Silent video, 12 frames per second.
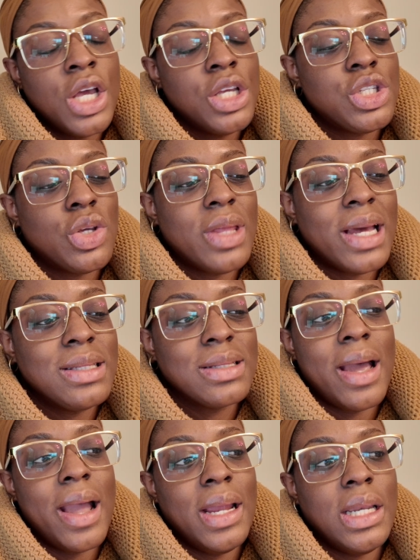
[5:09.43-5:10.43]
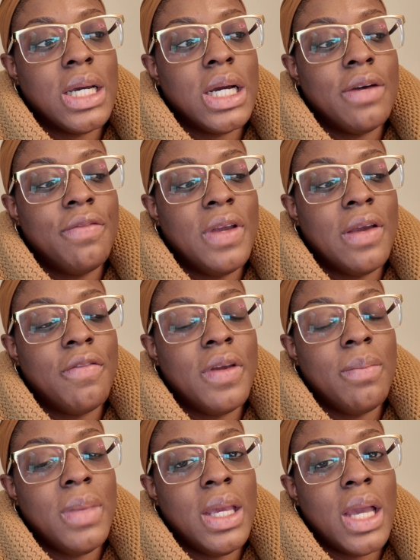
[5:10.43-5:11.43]
So that's kind of
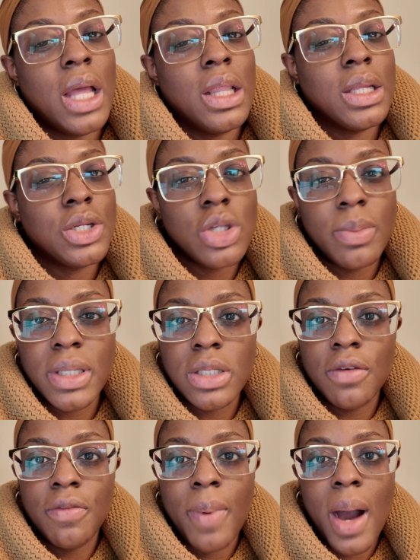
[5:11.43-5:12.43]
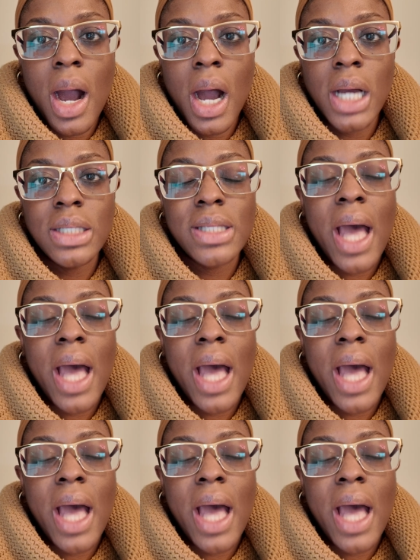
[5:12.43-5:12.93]
giving me a little bit of pause.